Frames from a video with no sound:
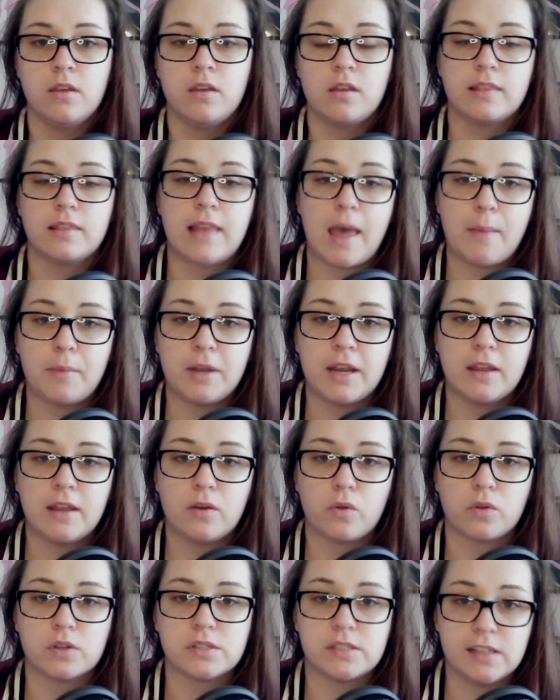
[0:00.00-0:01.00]
laminate
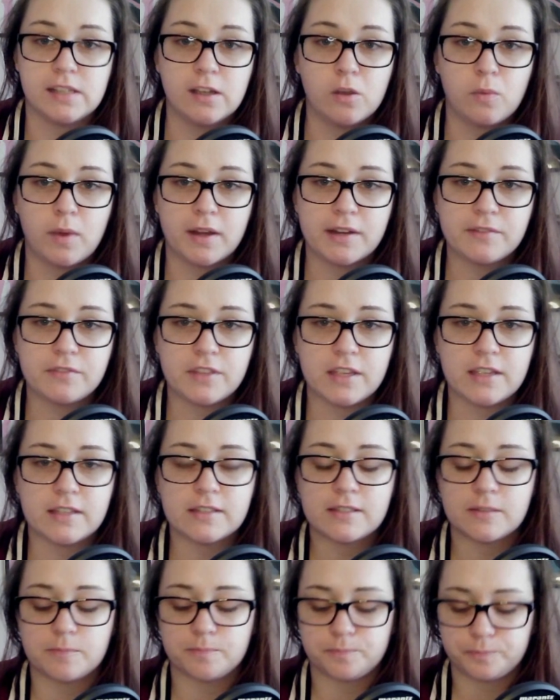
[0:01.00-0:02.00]
or seal one of
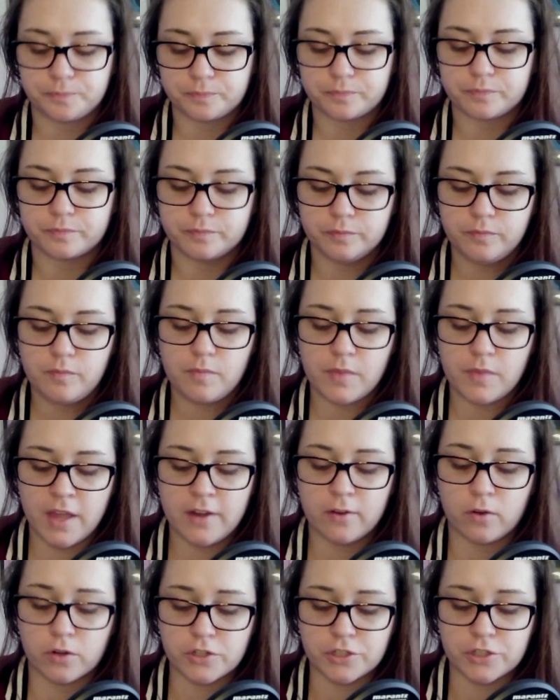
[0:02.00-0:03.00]
these,
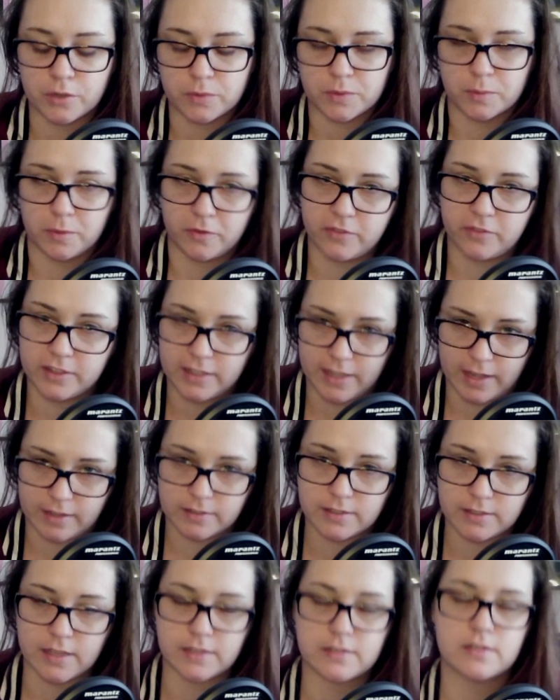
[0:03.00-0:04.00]
and of course, removing the
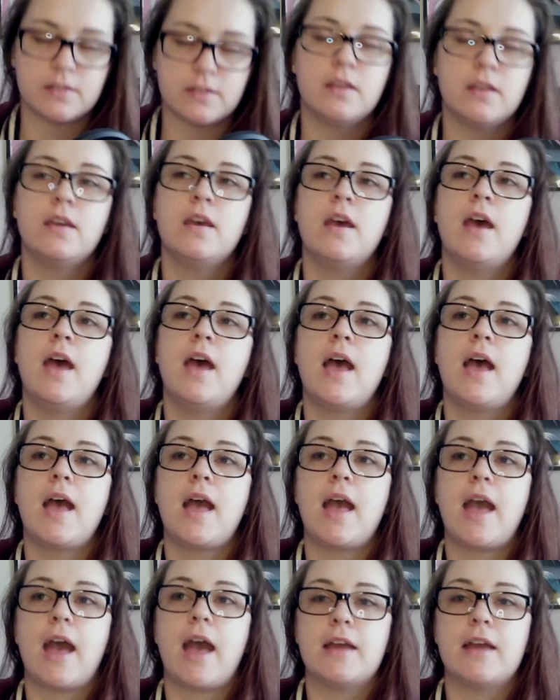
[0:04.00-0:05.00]
excess,
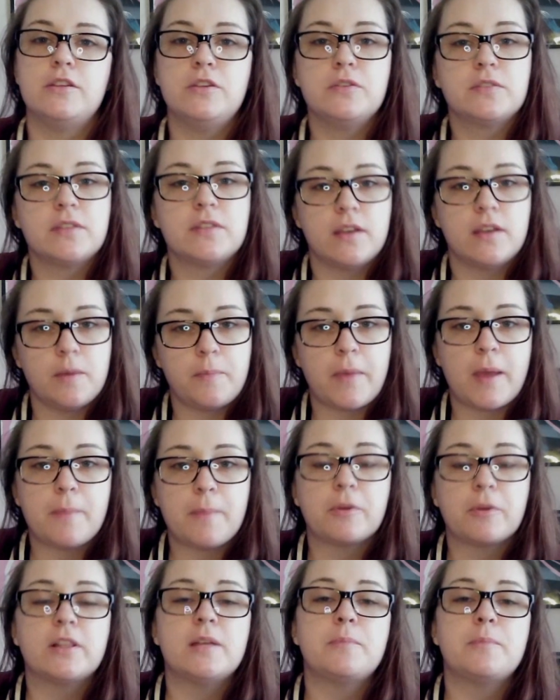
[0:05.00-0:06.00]
and use a
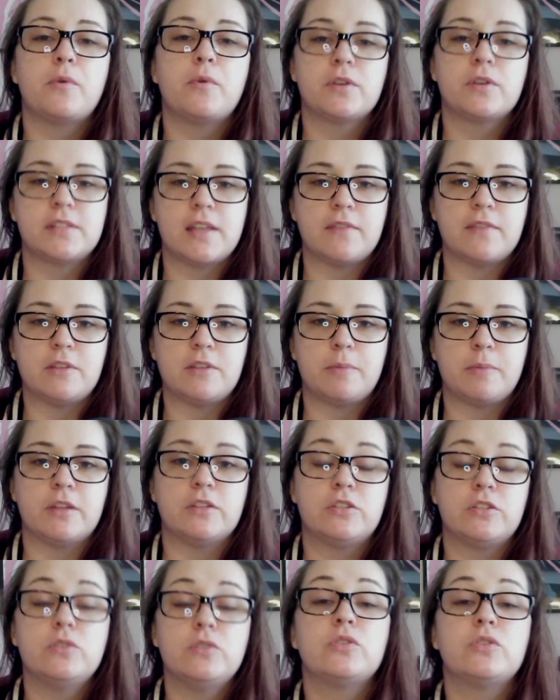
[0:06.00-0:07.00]
paper clip or a safety
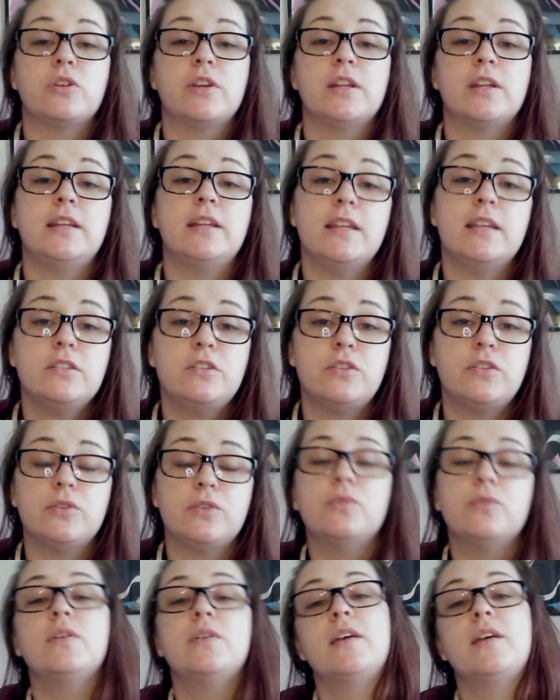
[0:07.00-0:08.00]
pin to turn it
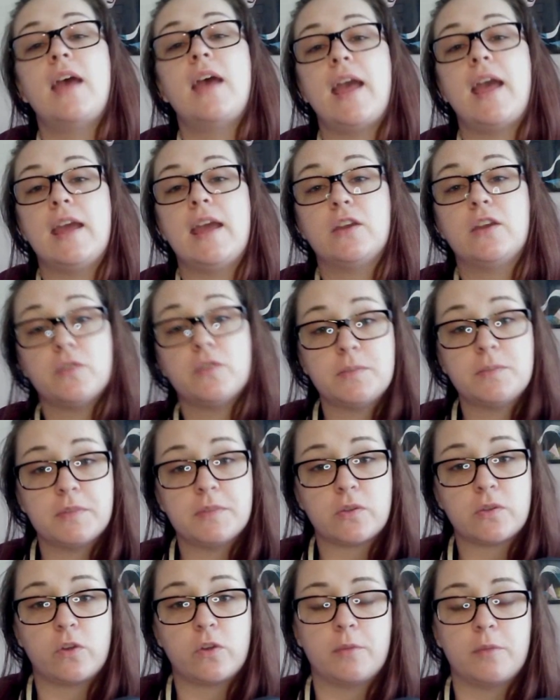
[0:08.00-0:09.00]
into a
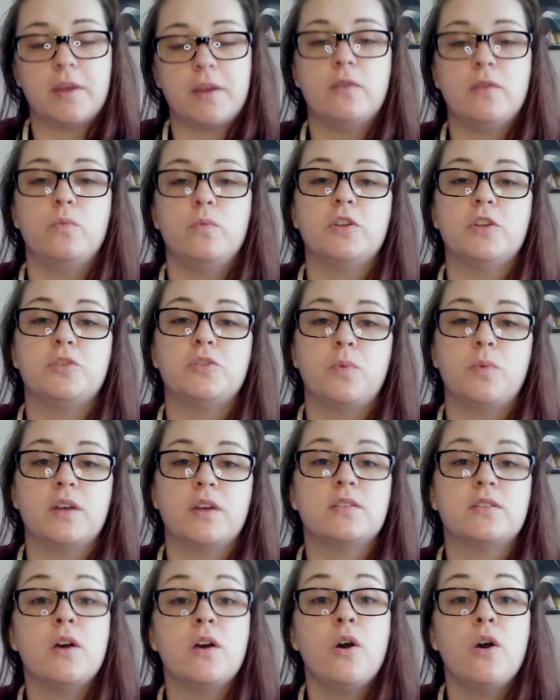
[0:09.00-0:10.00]
Christmas ornament, which
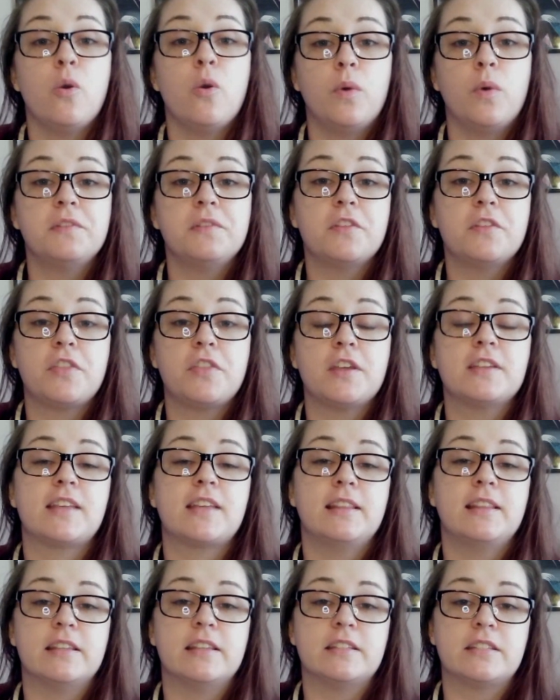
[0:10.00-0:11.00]
was one of the things
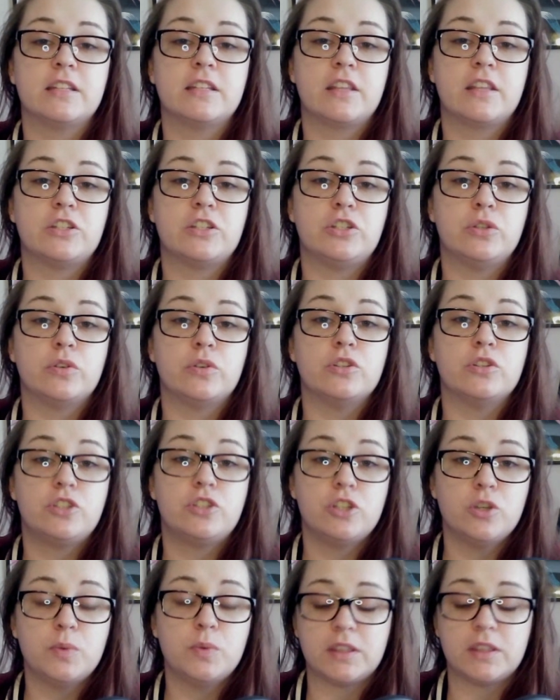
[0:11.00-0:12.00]
I listed that you could
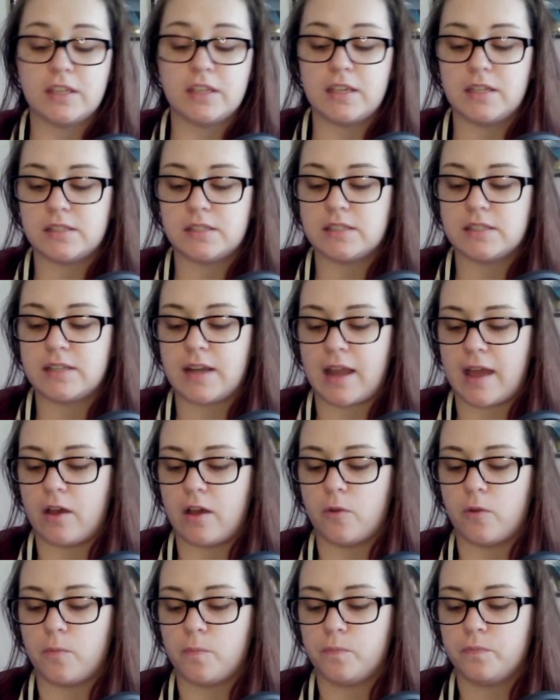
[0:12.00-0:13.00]
do with these.
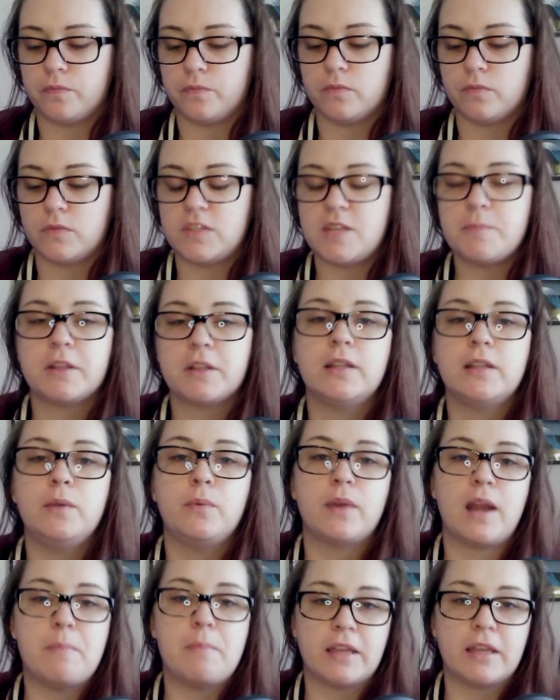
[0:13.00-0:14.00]
Now, typically
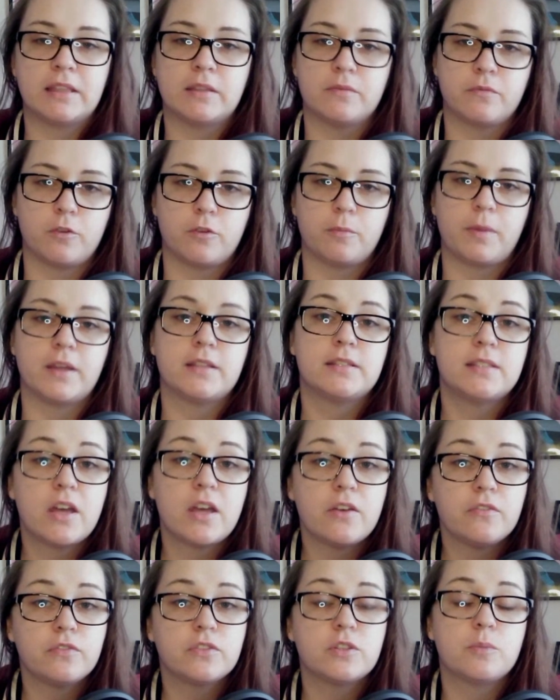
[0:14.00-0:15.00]
when I make them for
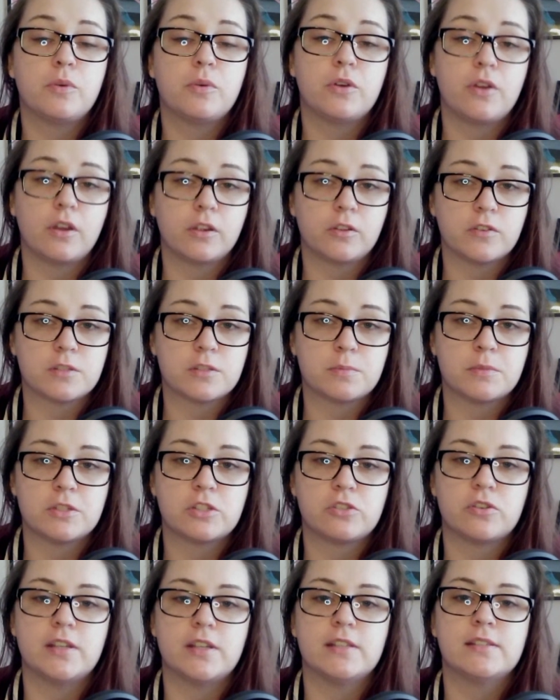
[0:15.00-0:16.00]
myself to put on Christmas
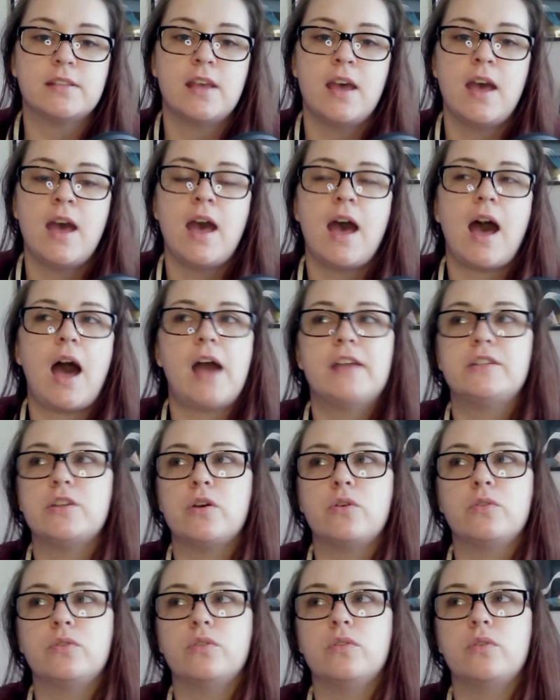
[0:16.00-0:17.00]
trees, I
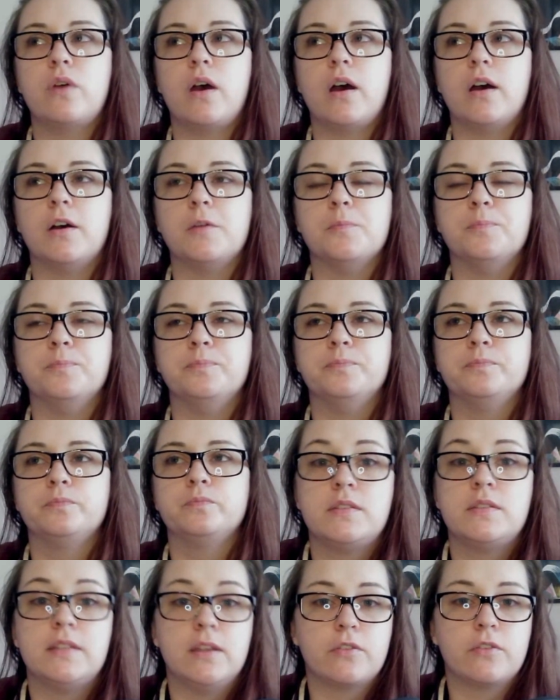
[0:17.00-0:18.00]
don't
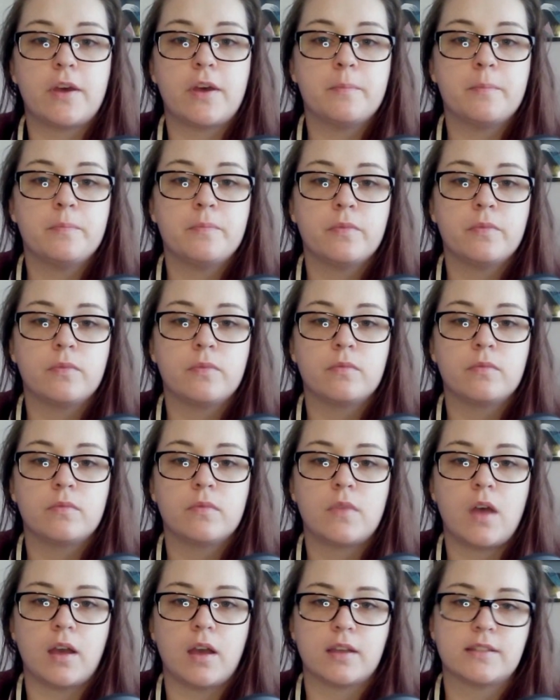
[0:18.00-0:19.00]
seal them,
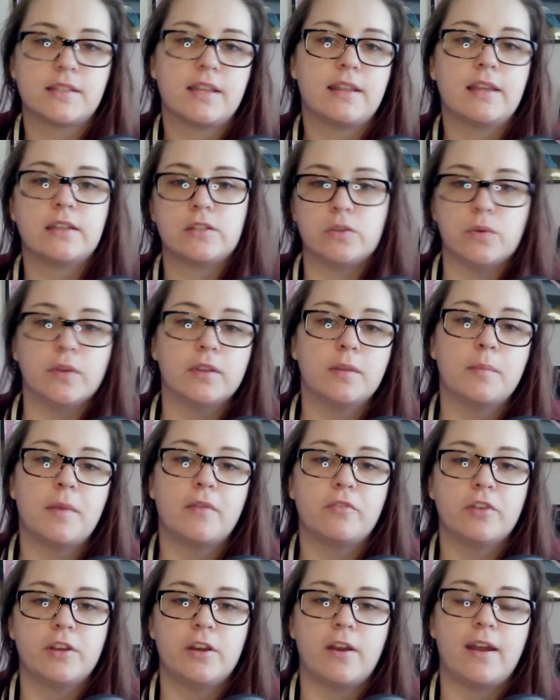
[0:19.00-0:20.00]
because I like doing them
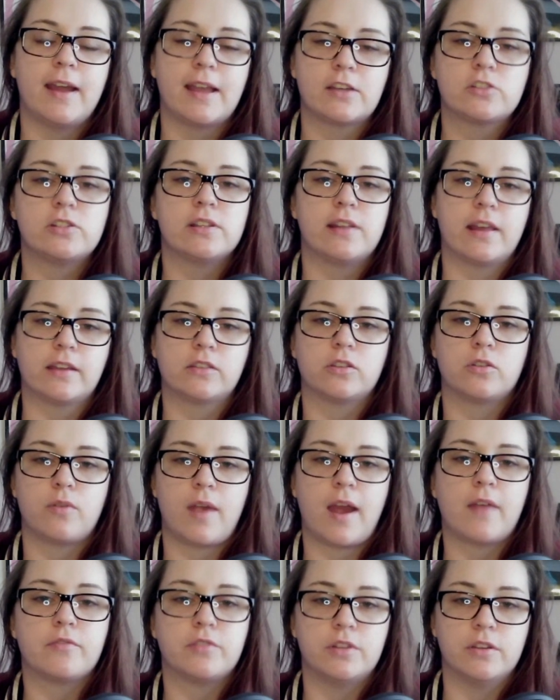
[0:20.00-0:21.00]
every year. I actually like the
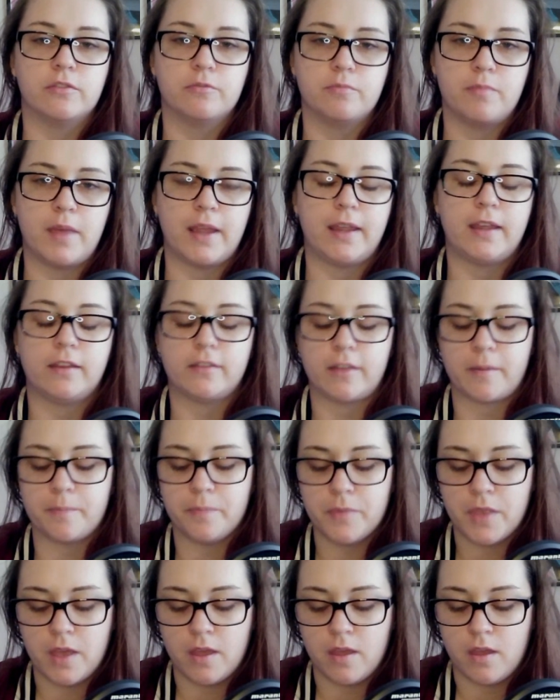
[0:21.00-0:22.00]
craft of making them.
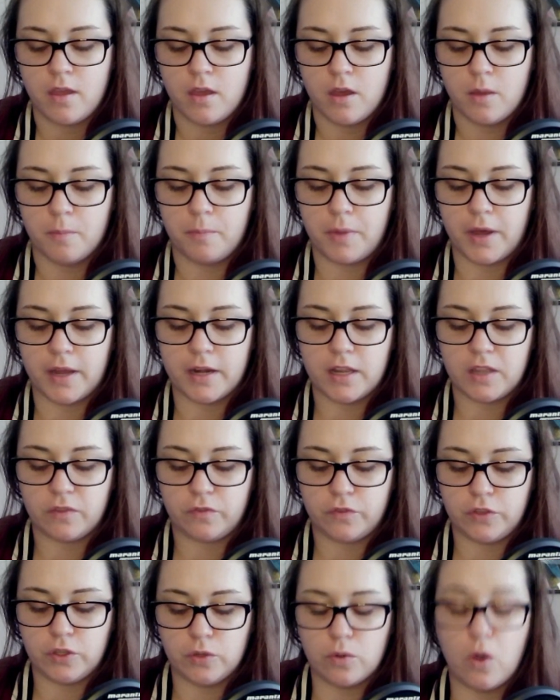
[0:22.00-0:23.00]
But
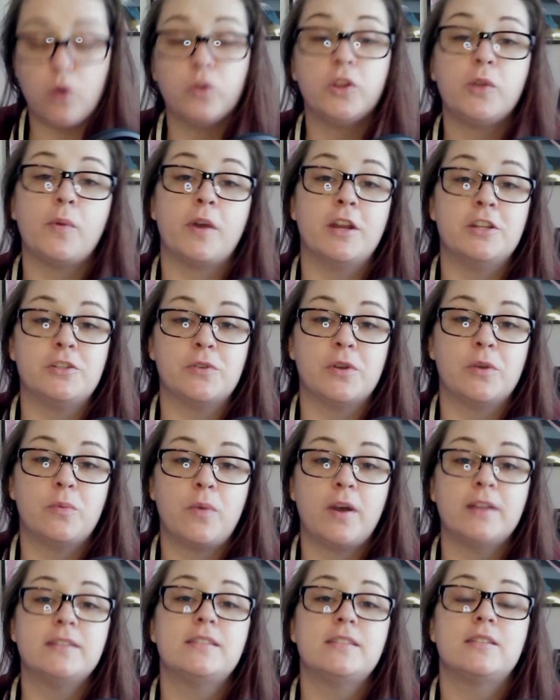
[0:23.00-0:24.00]
if you only want to do it
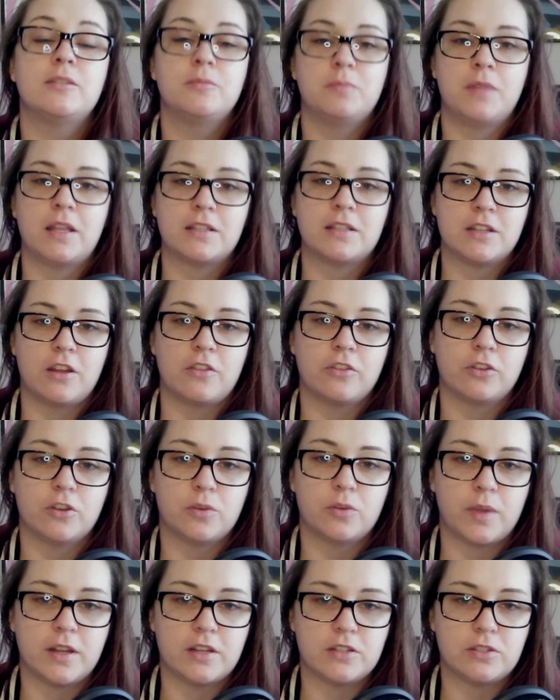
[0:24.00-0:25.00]
once, that's another
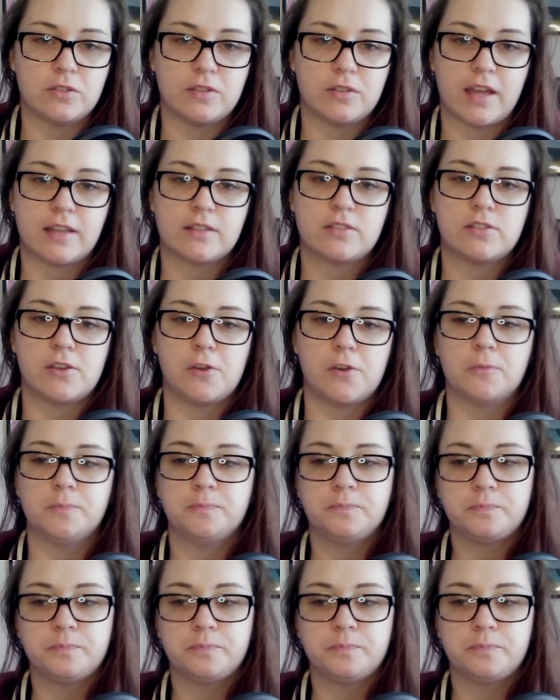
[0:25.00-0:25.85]
good way to do that. So